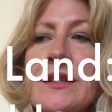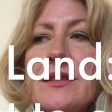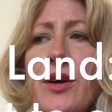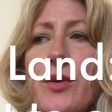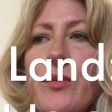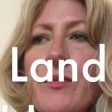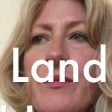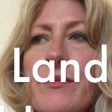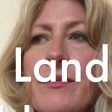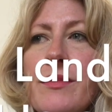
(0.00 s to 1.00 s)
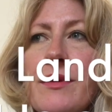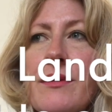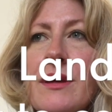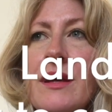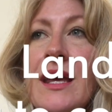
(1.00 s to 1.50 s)
So
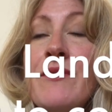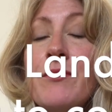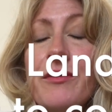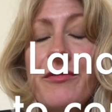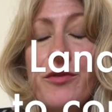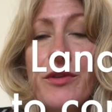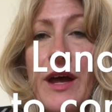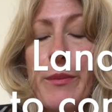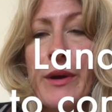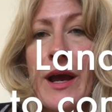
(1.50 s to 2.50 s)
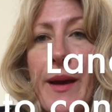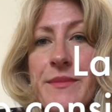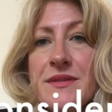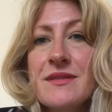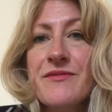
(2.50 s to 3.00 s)
even before that,
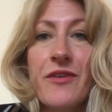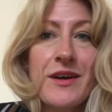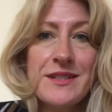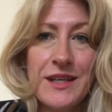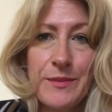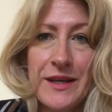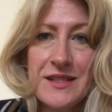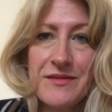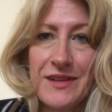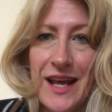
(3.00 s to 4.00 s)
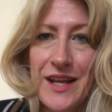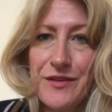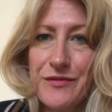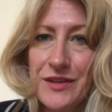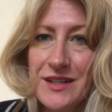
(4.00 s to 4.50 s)
perhaps finding a piece of
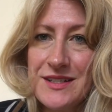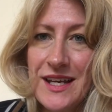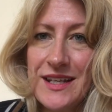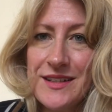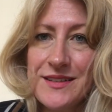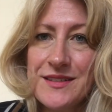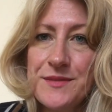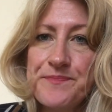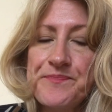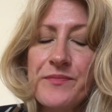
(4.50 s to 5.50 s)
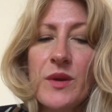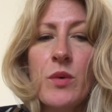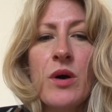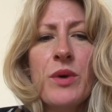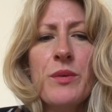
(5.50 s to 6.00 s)
land for containers.
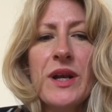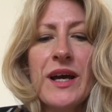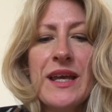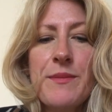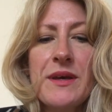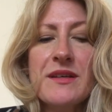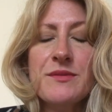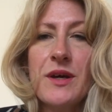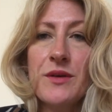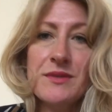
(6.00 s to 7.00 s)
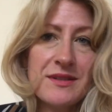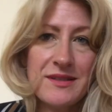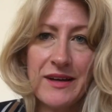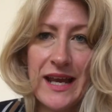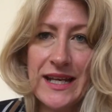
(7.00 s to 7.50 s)
Well, we were lucky because we owned the
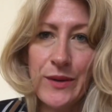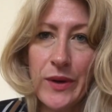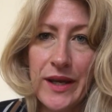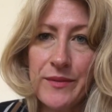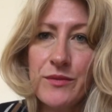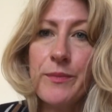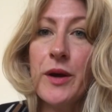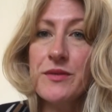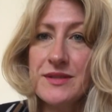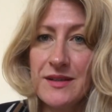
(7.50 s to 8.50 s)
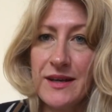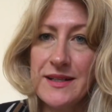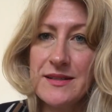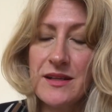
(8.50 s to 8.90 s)
site anyway, both sites.